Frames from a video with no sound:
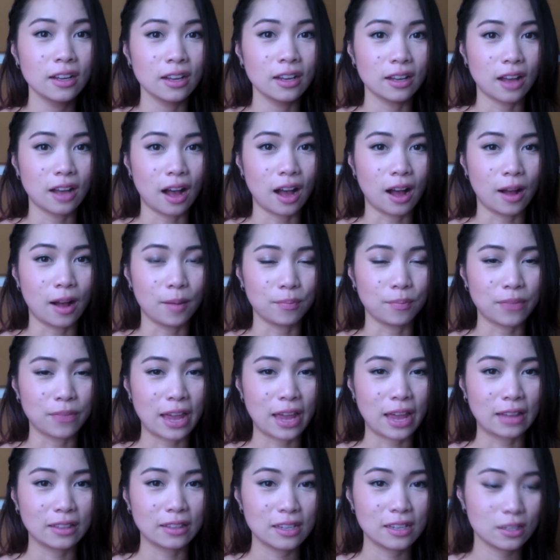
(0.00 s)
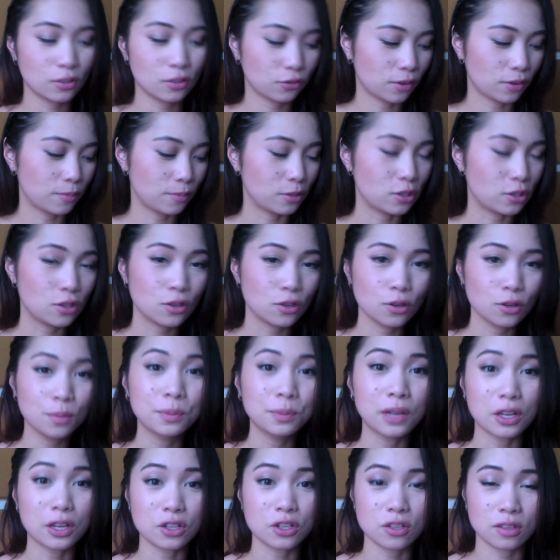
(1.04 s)
at least from the two
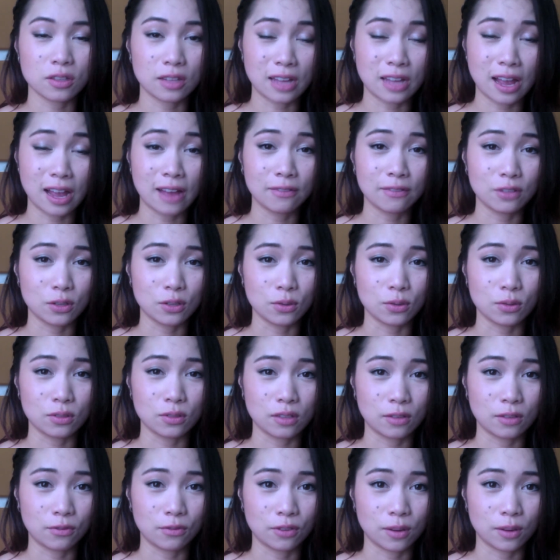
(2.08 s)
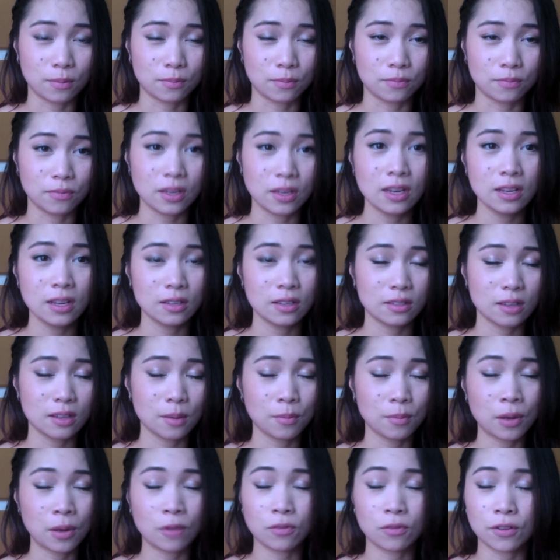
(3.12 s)
blushes that I've used and from
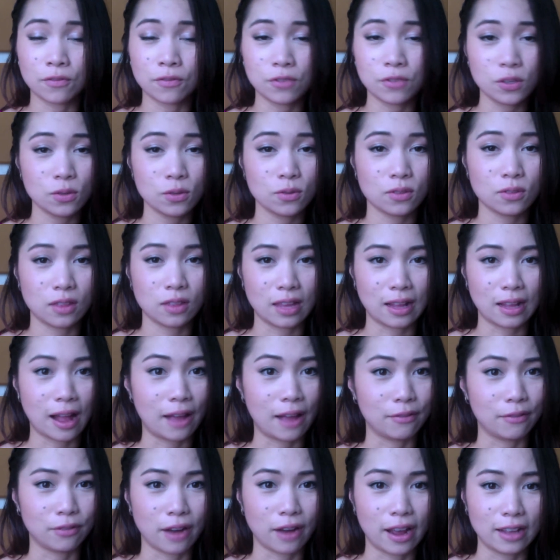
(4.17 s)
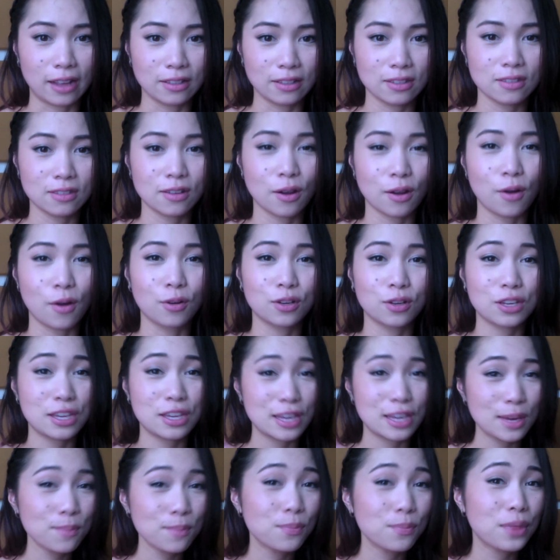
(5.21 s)
some reviews that I've read. So
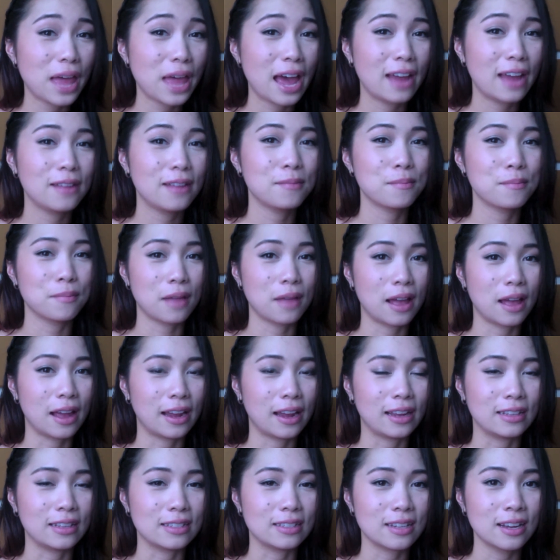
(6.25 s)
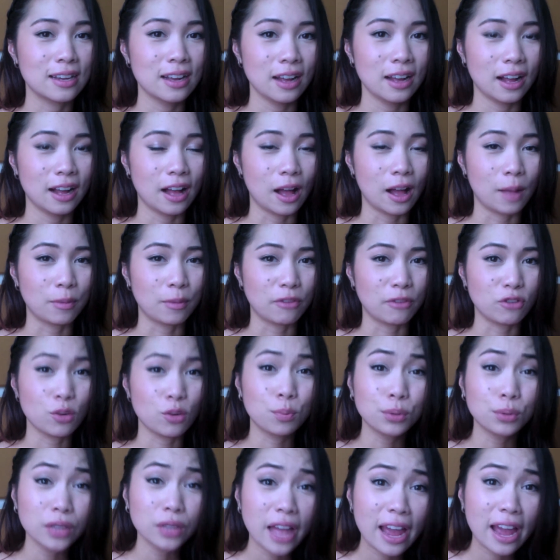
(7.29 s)
keep that in mind if you
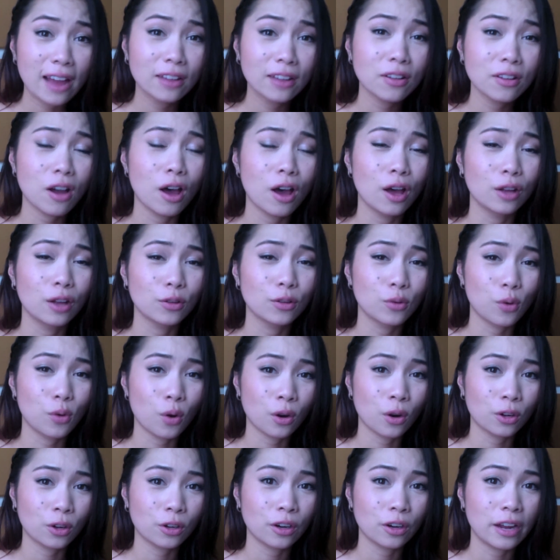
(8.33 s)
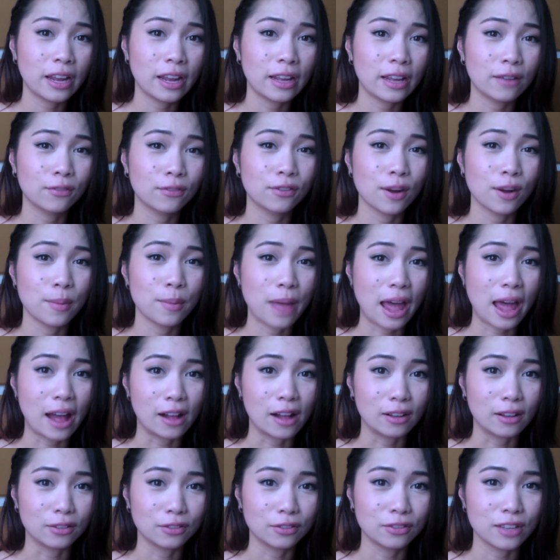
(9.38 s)
plan on ordering from
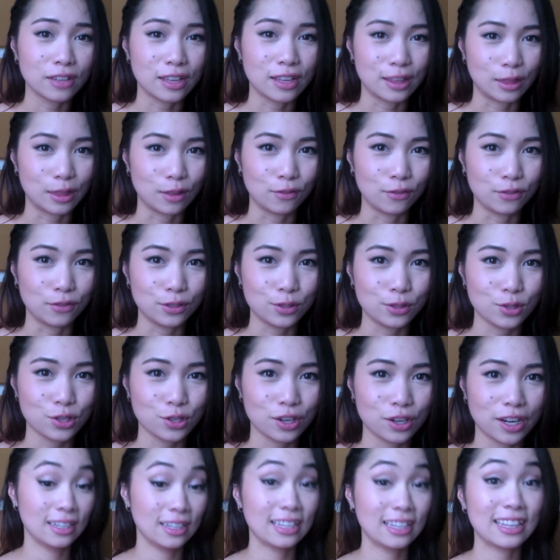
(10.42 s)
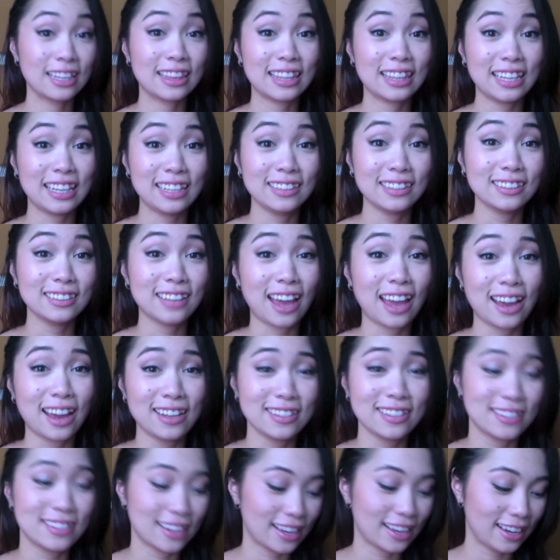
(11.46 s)
e.l.f. in the future. The
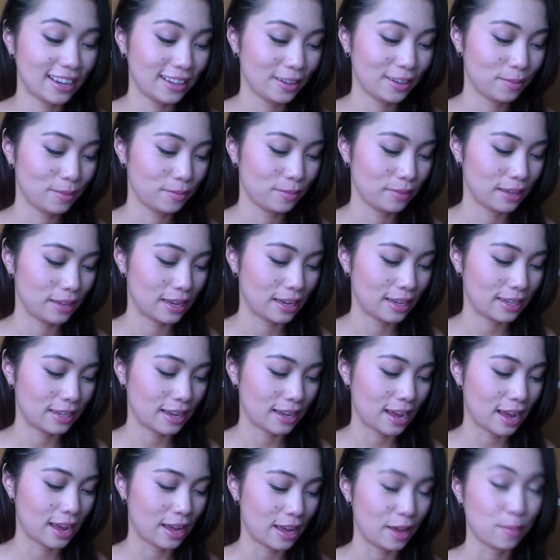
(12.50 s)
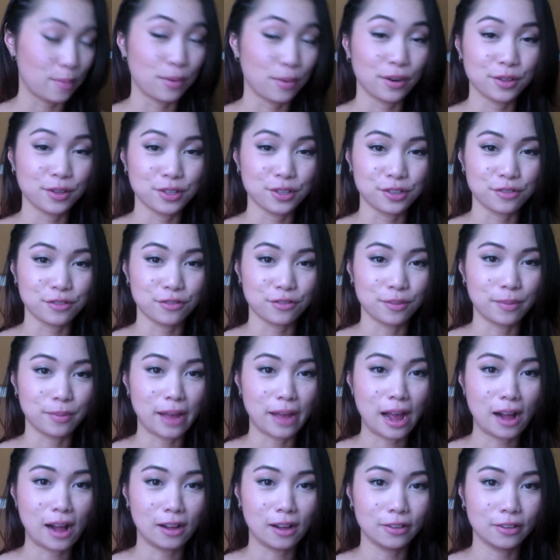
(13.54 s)
last item that I purchased from
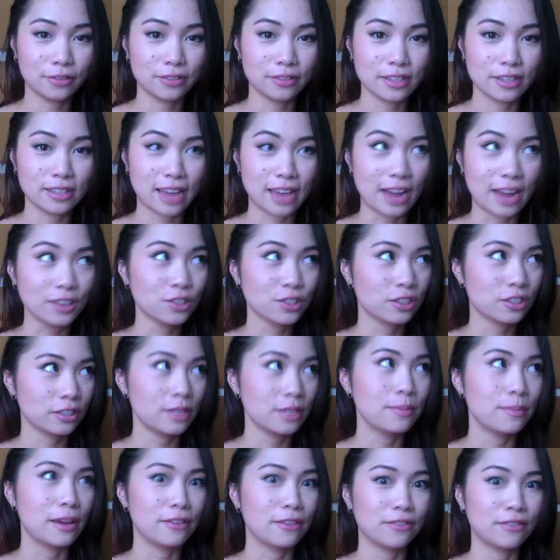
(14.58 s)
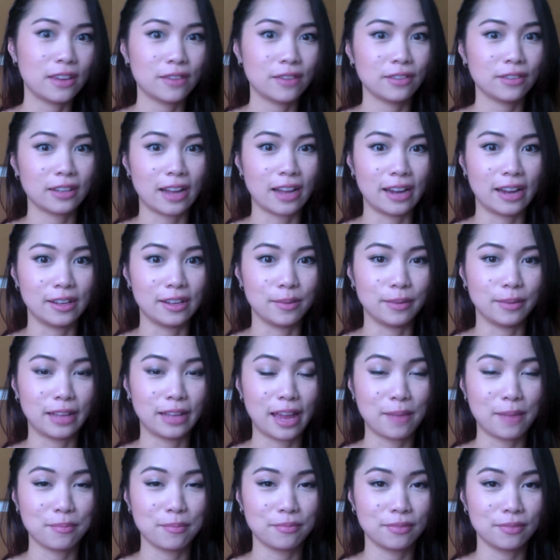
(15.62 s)
e.l.f. is actually my favorite item, and
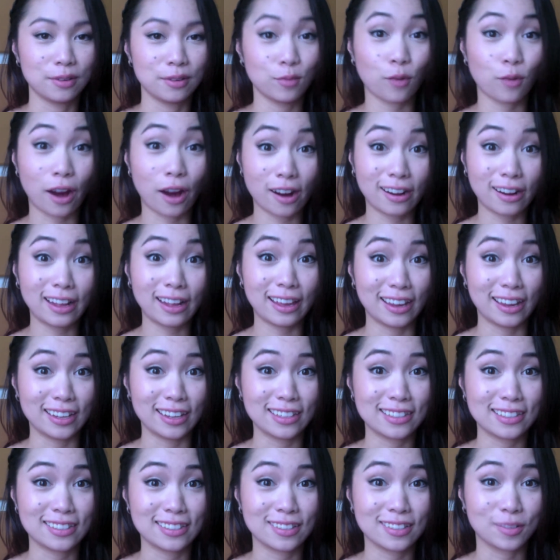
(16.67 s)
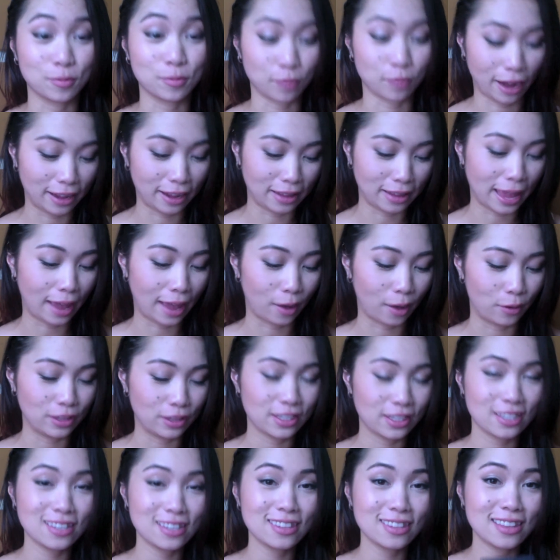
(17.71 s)
I'm wearing it right now,
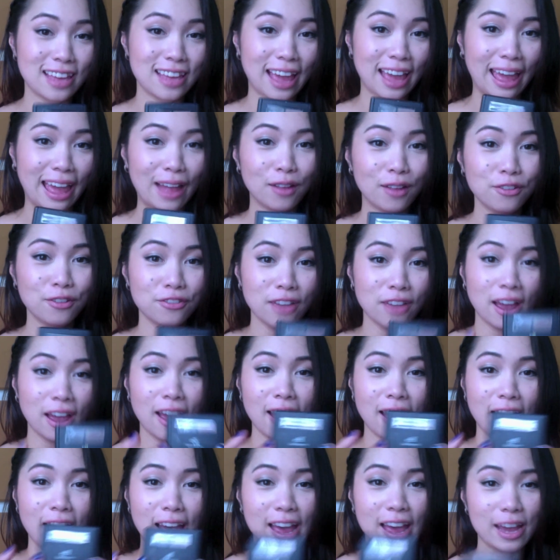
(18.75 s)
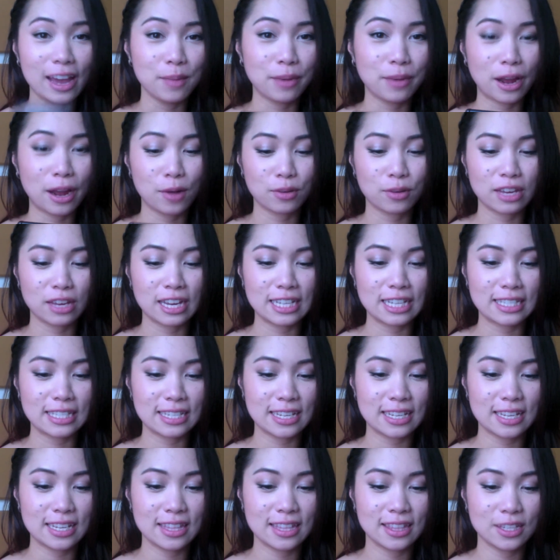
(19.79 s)
and this is the e.l.f. eyebrow kit
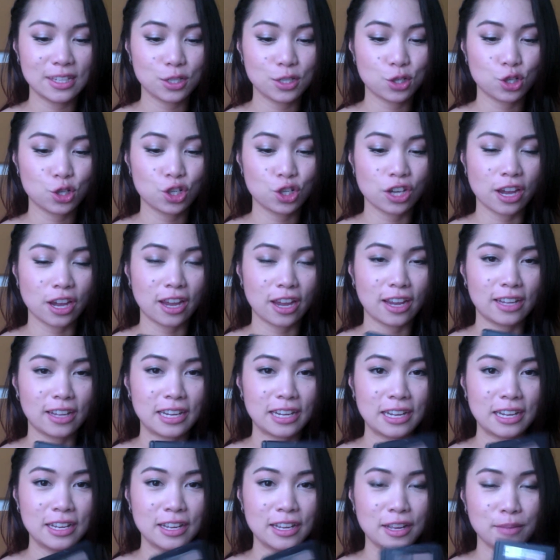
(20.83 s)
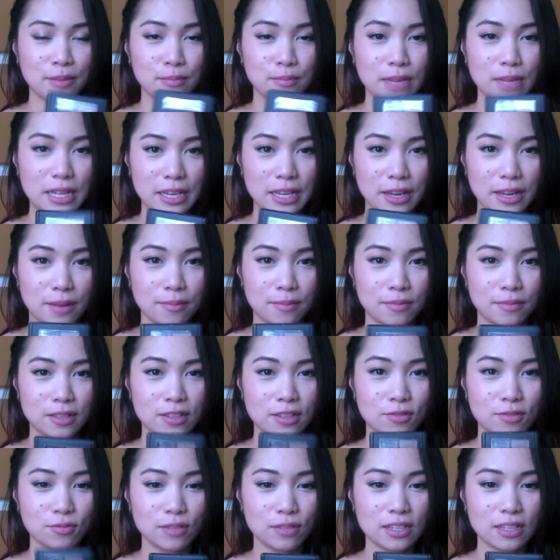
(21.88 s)
in the shade medium.
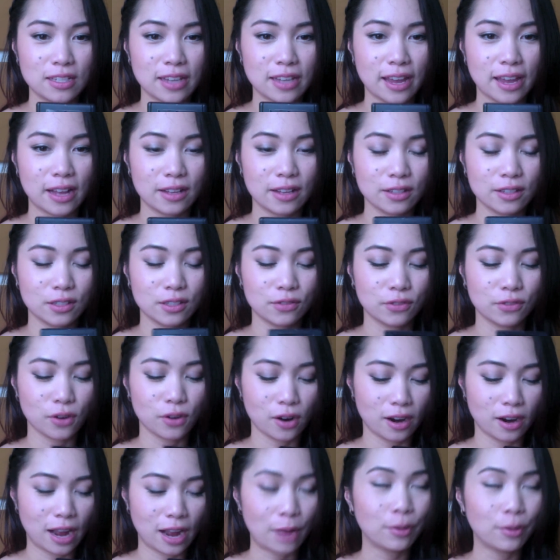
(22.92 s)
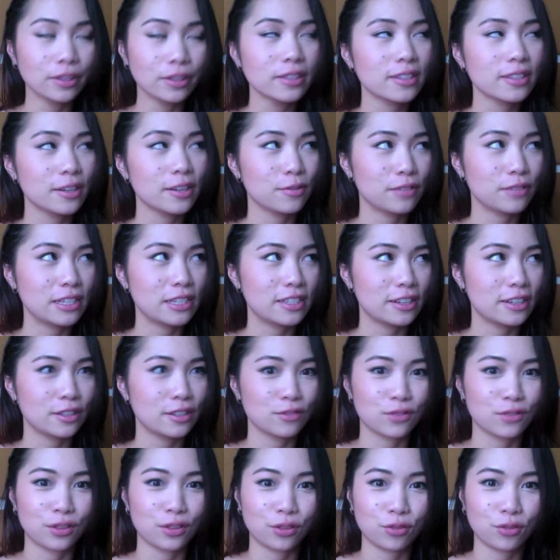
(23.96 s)
This retails for, I want to say it
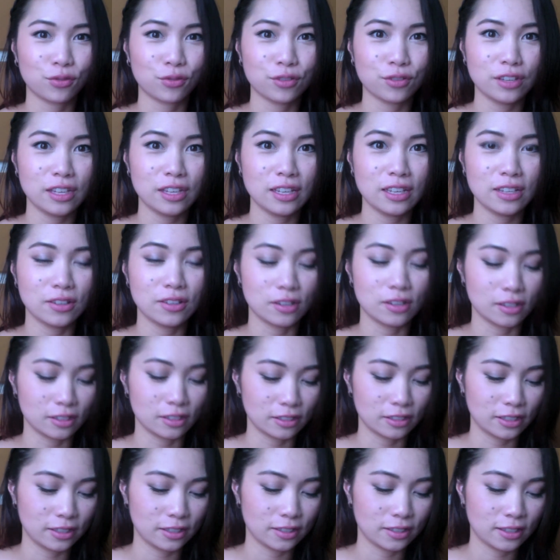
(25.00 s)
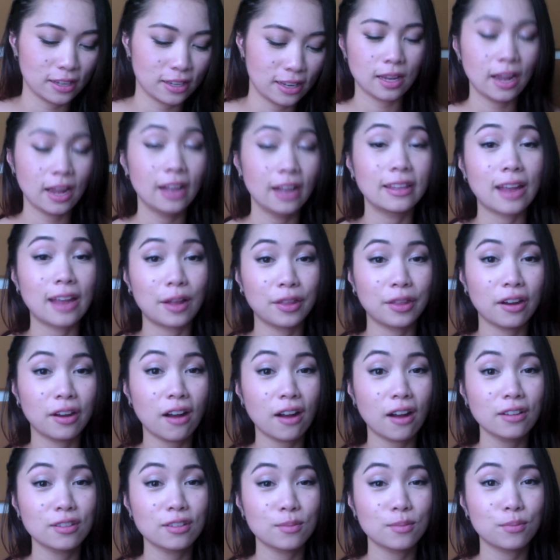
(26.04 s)
retails for $3. Now there
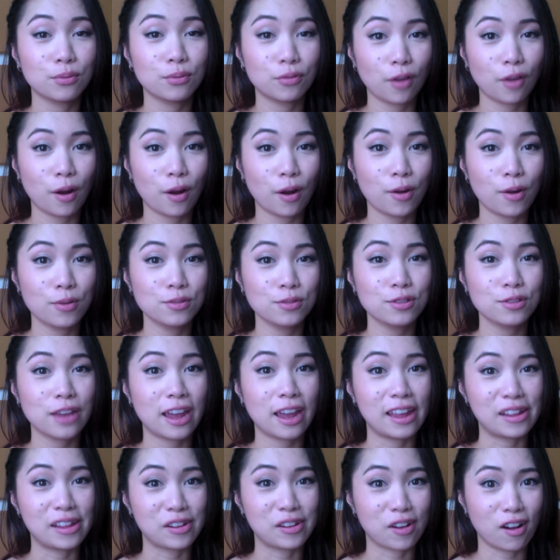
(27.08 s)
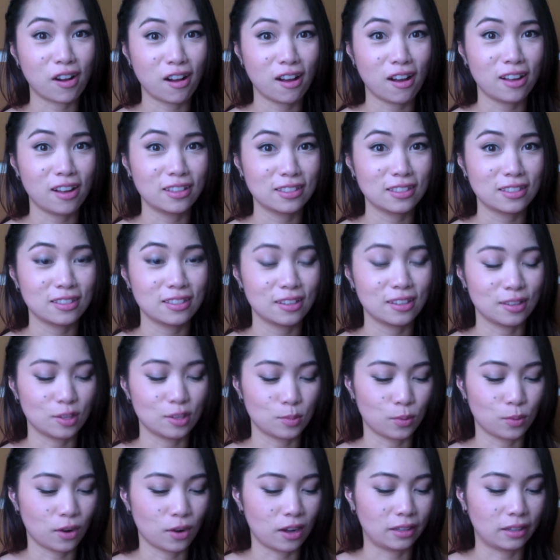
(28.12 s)
are some pros and cons to this
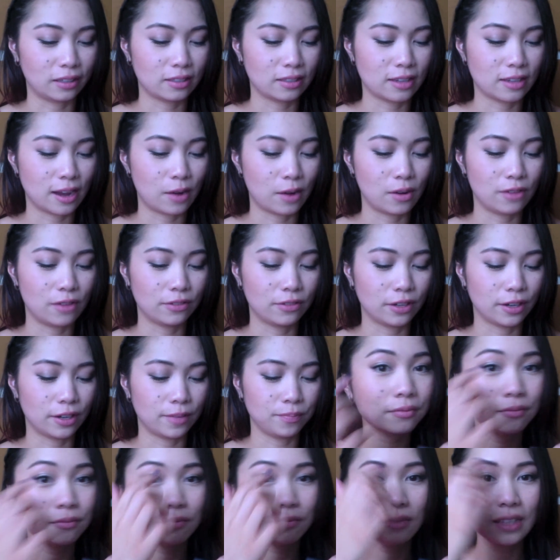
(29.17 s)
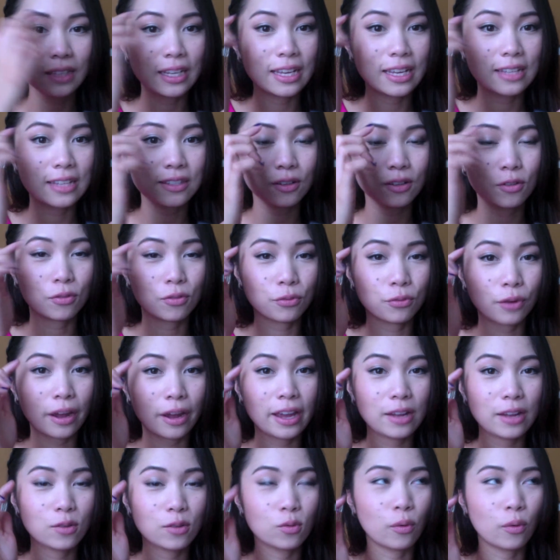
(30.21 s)
product, however. It's a
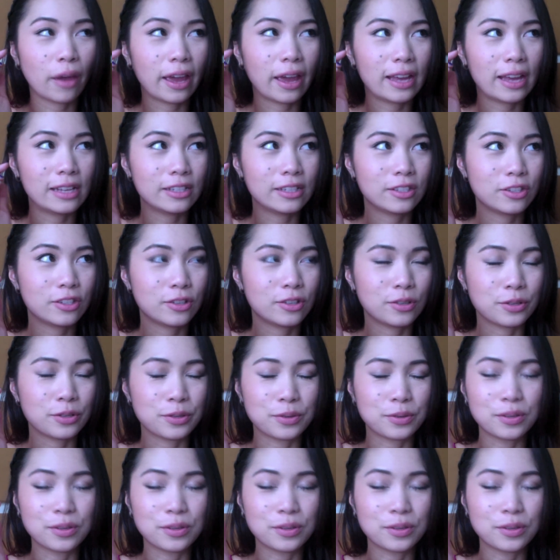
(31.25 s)
great way to